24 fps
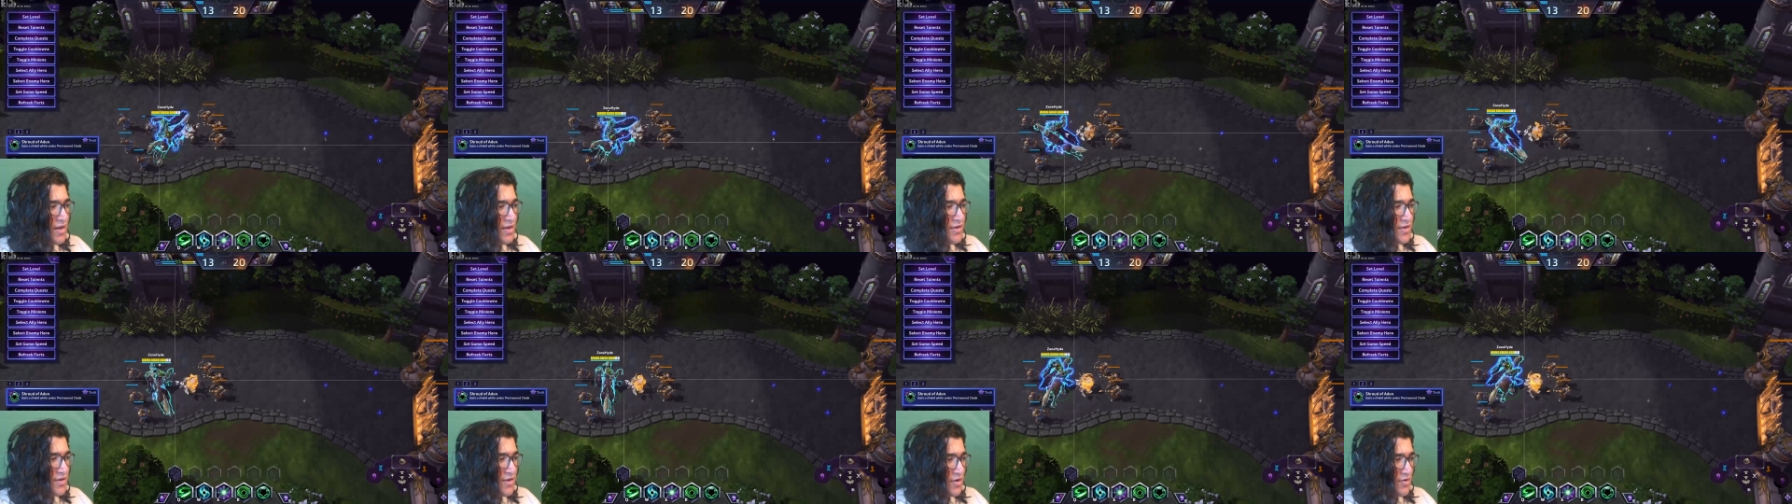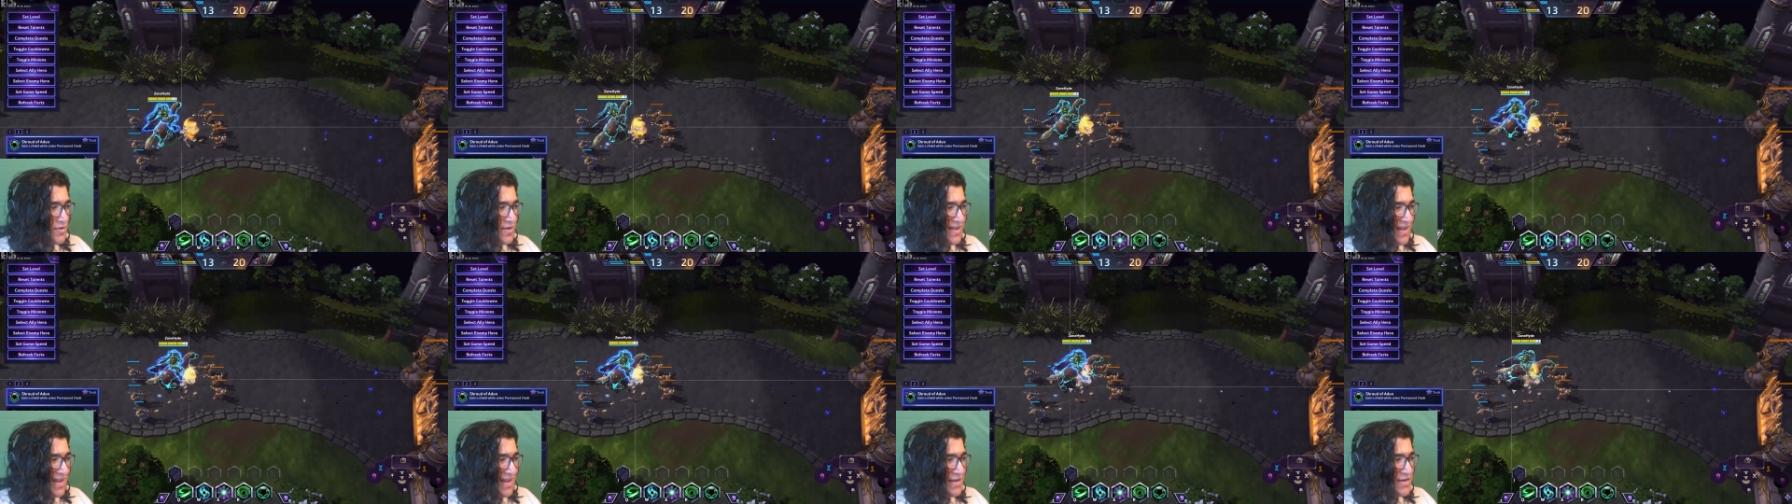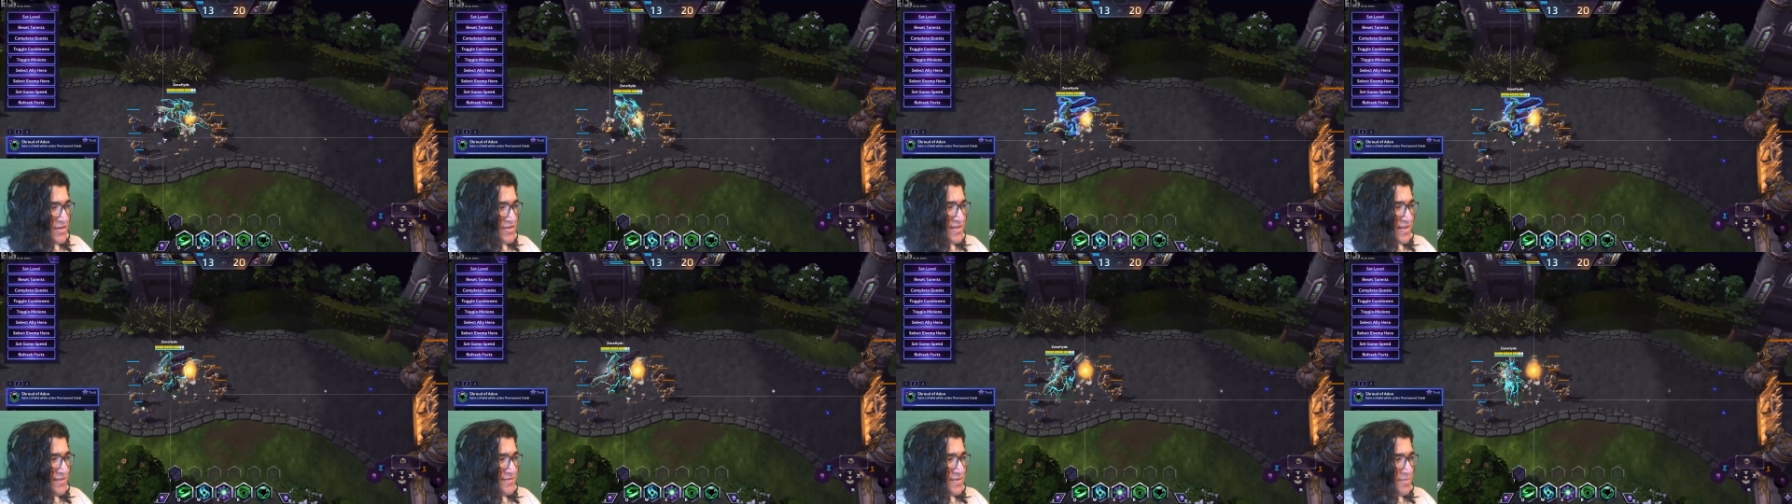you know, gain
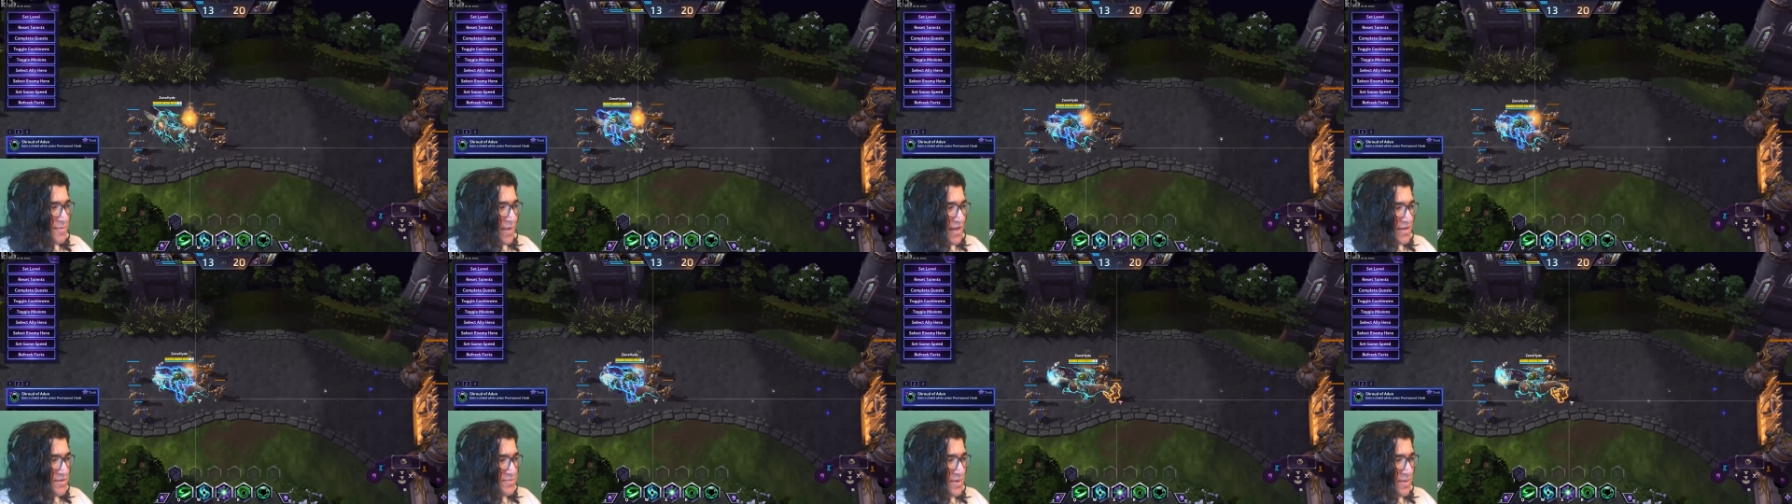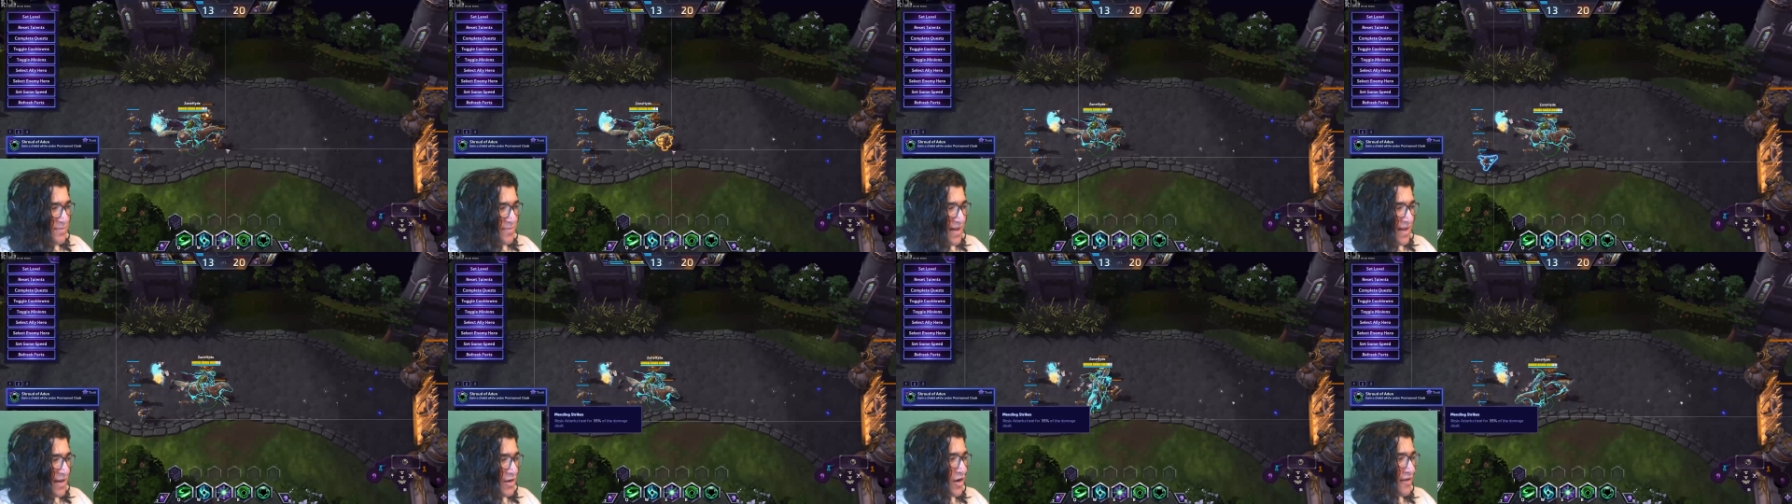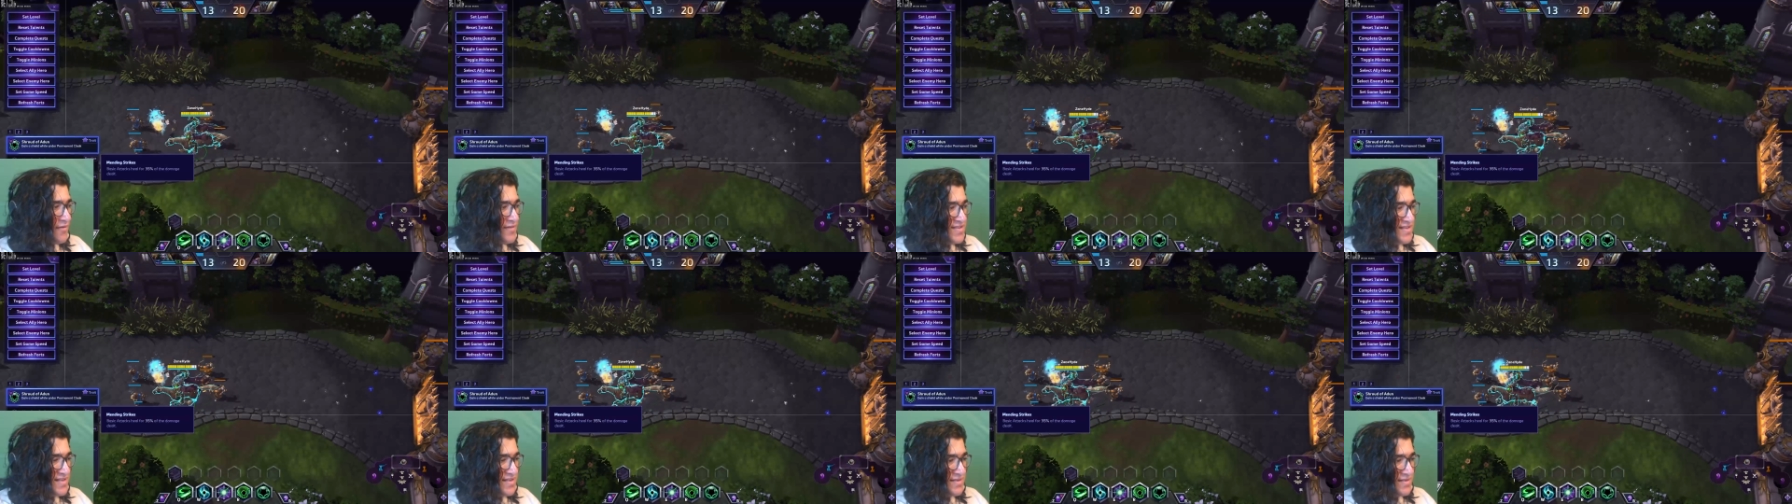yourself some HP back.
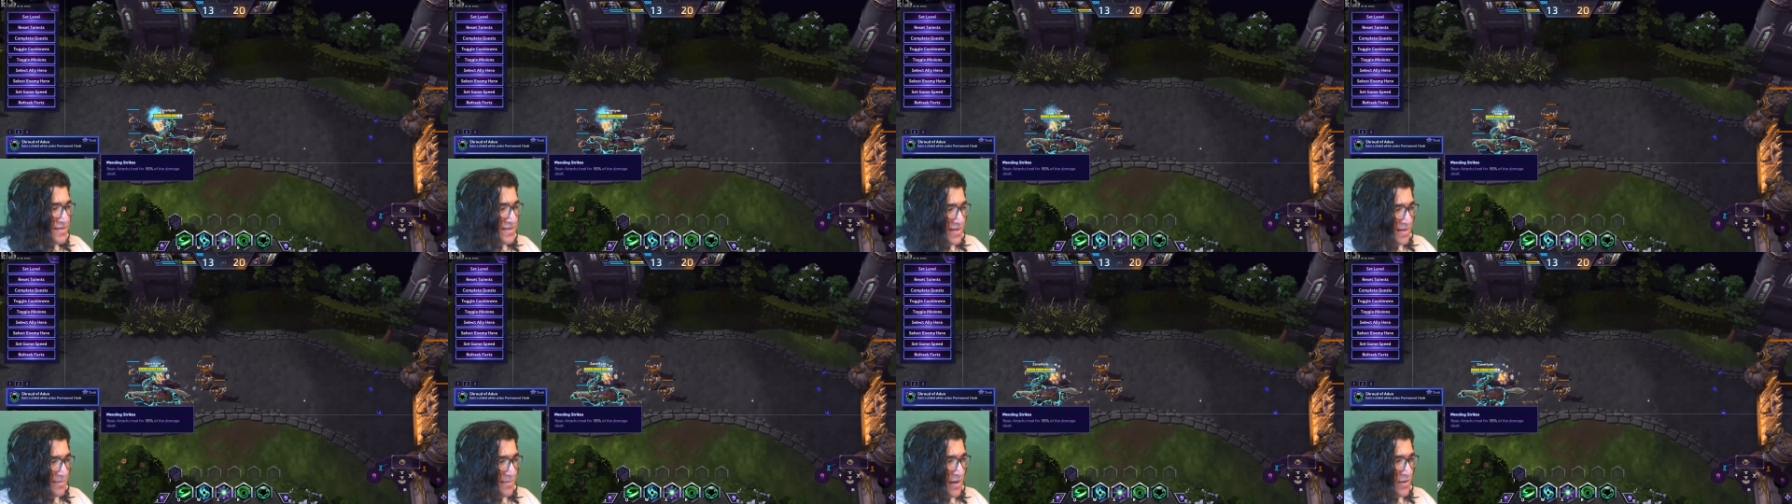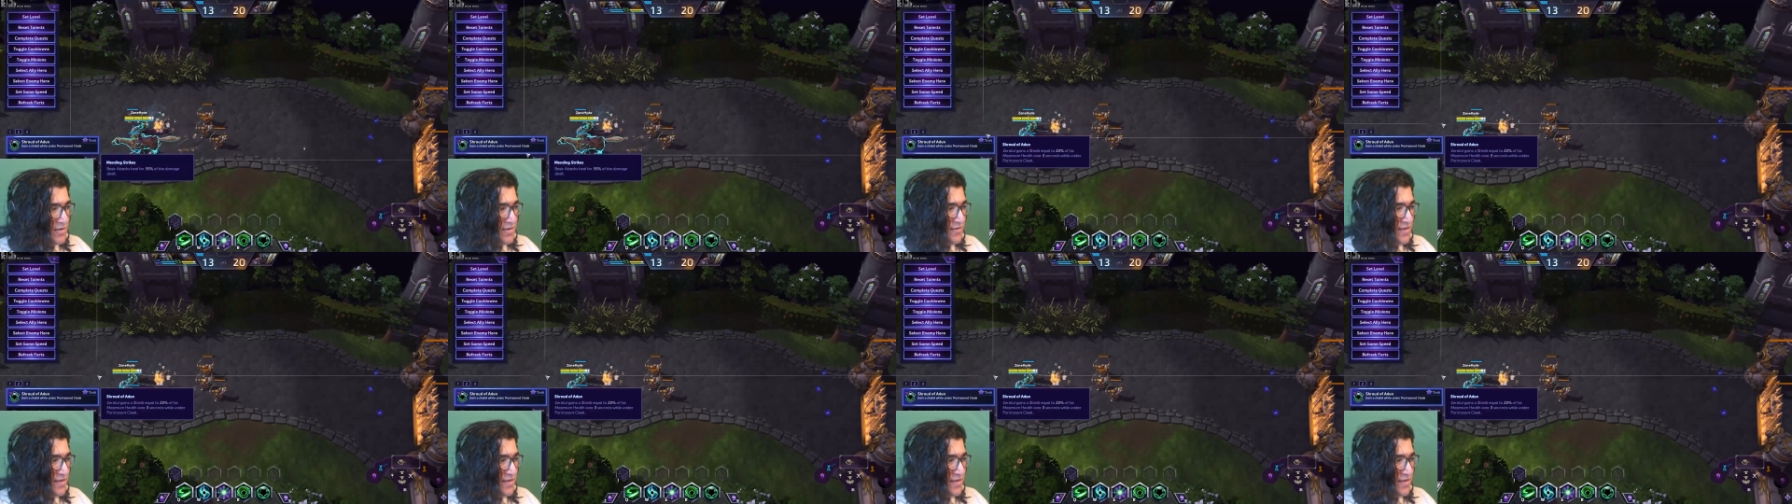Obviously, the amount of